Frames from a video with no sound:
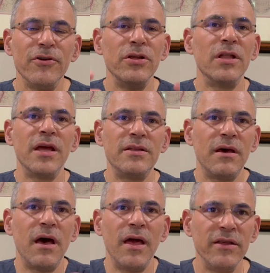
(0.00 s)
you like to
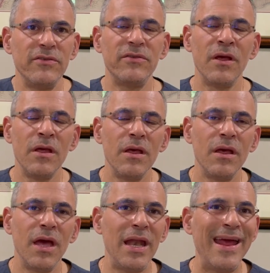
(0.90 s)
ice
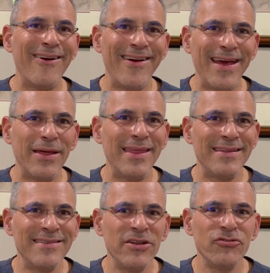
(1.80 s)
an area
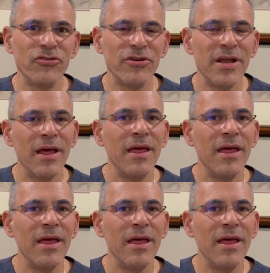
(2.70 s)
that's injured.